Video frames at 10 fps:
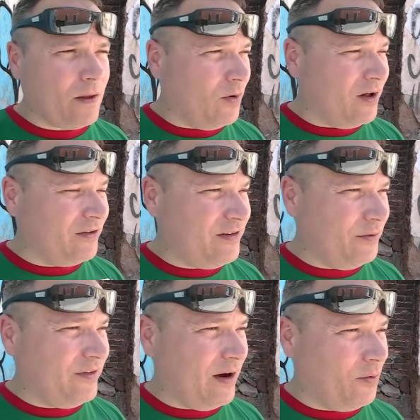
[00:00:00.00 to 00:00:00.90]
Well, she
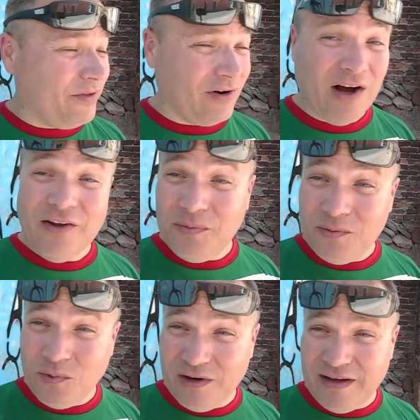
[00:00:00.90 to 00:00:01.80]
was out with her
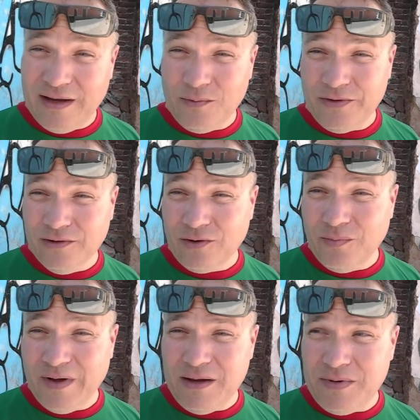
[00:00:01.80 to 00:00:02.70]
husband one day and with her little
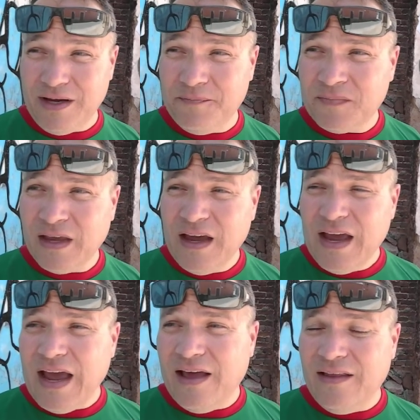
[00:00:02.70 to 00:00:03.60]
baby,
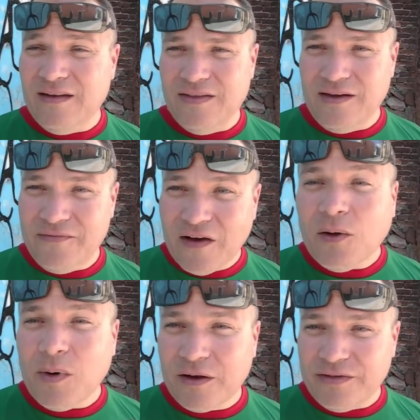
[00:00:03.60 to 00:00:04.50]
and they fell
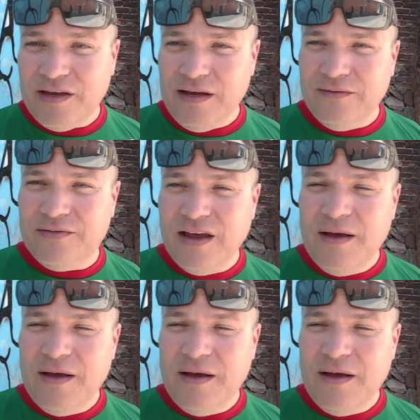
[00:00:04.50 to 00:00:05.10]
among thieves.